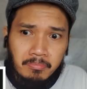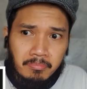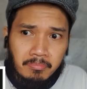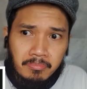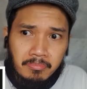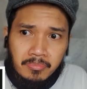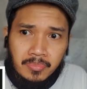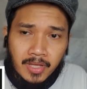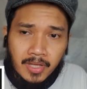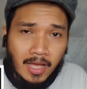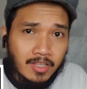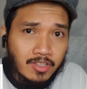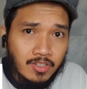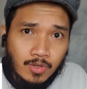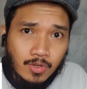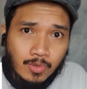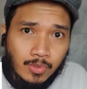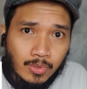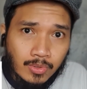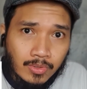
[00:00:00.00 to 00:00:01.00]
That's
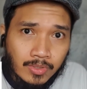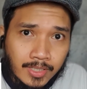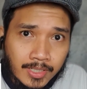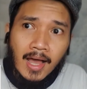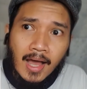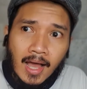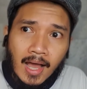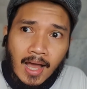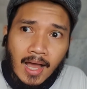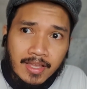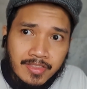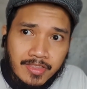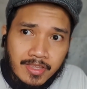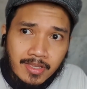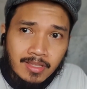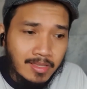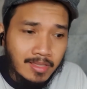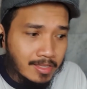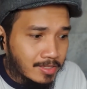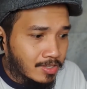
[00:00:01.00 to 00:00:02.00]
cool. I
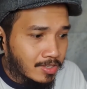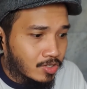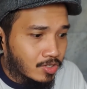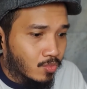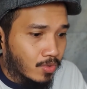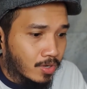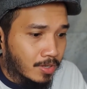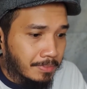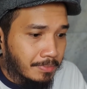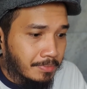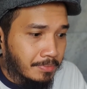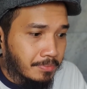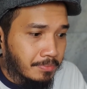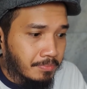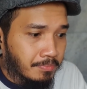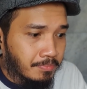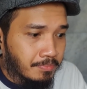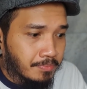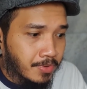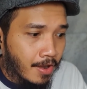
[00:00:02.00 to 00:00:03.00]
think this is what
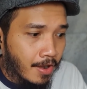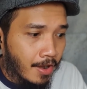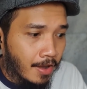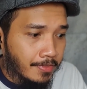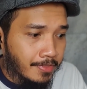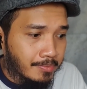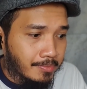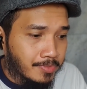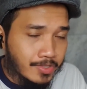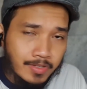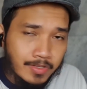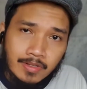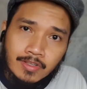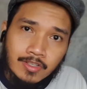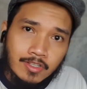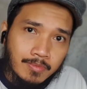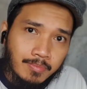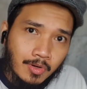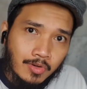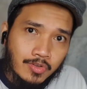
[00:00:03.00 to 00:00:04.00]
Gotham City is
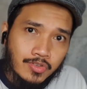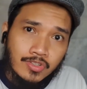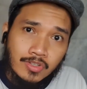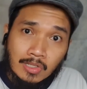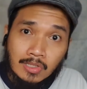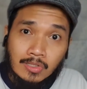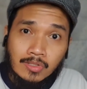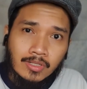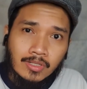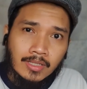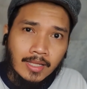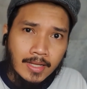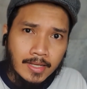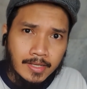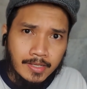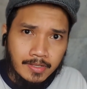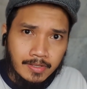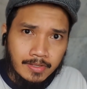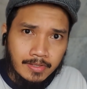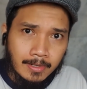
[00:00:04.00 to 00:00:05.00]
supposed to look
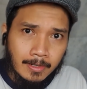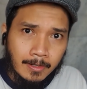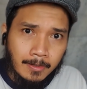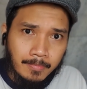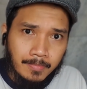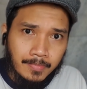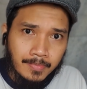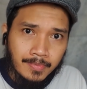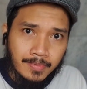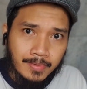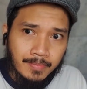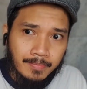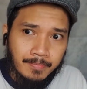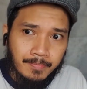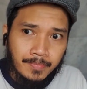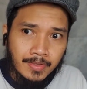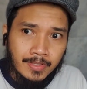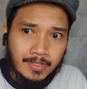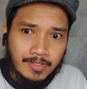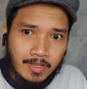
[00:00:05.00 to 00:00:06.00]
like, you know?
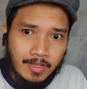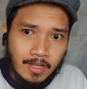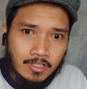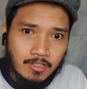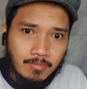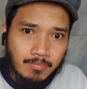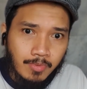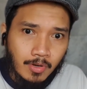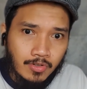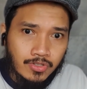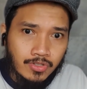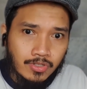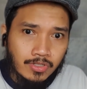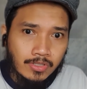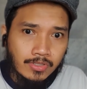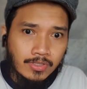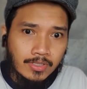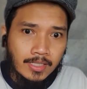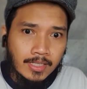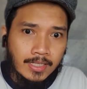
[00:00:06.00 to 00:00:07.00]
It's not supposed to
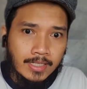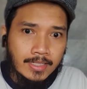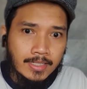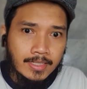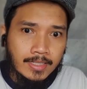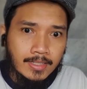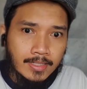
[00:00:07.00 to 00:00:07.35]
look like